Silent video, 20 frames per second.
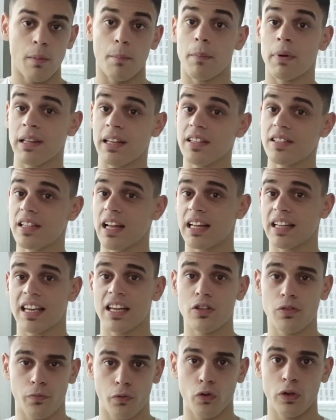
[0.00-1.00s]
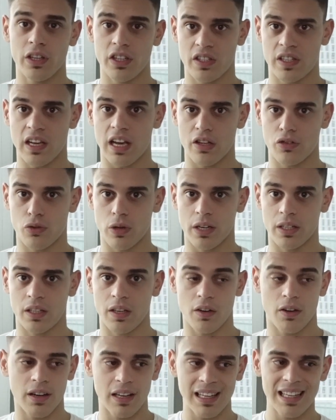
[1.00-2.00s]
But let's not get fully sidetracked
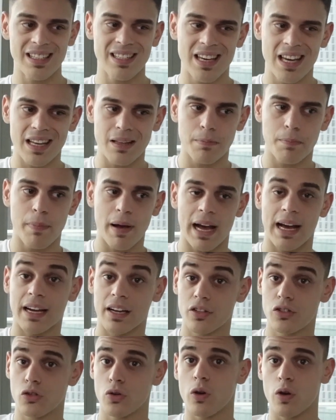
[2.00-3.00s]
here. Let's get back to